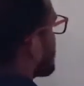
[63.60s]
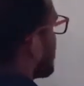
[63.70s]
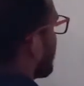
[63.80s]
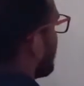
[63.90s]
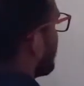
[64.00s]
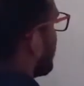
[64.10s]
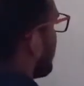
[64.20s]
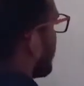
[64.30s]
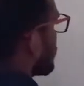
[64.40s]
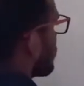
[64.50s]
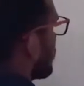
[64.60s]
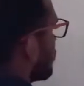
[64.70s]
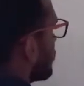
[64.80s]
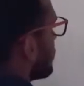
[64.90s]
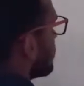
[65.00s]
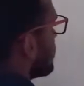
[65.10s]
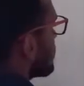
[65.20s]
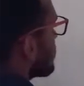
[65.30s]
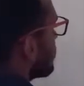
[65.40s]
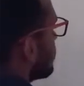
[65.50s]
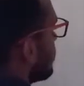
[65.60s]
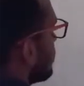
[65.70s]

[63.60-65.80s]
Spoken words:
second collection of numbers